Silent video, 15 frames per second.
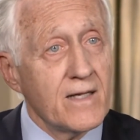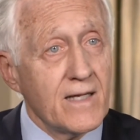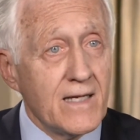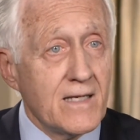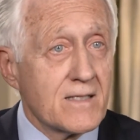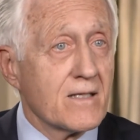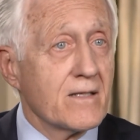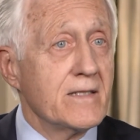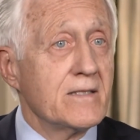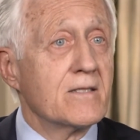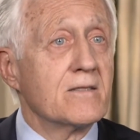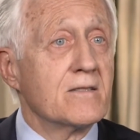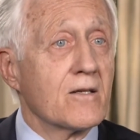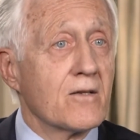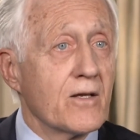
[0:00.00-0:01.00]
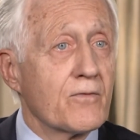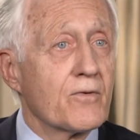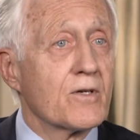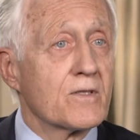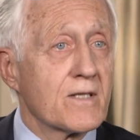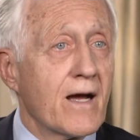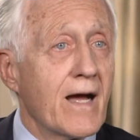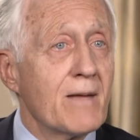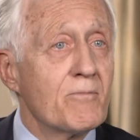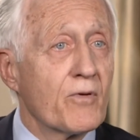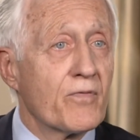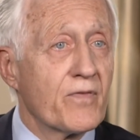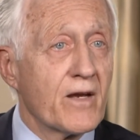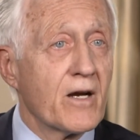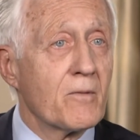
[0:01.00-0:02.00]
easily to deliver type
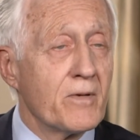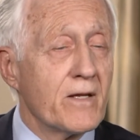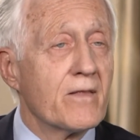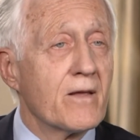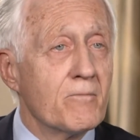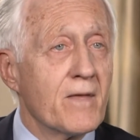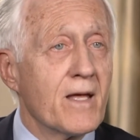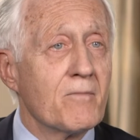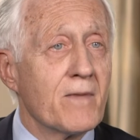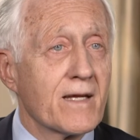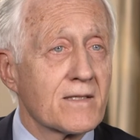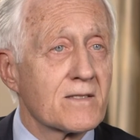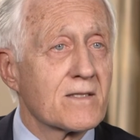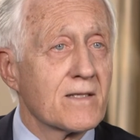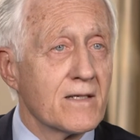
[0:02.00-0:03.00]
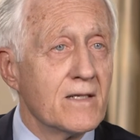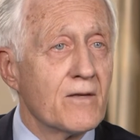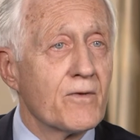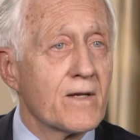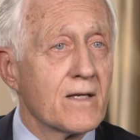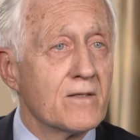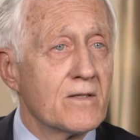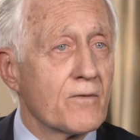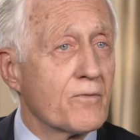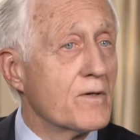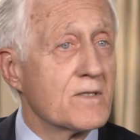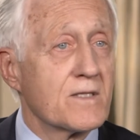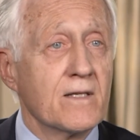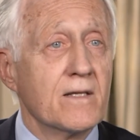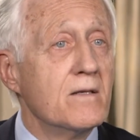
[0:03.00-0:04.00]
of therapy that may make a significant
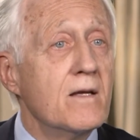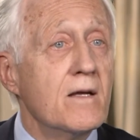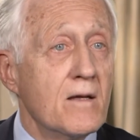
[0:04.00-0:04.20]
difference in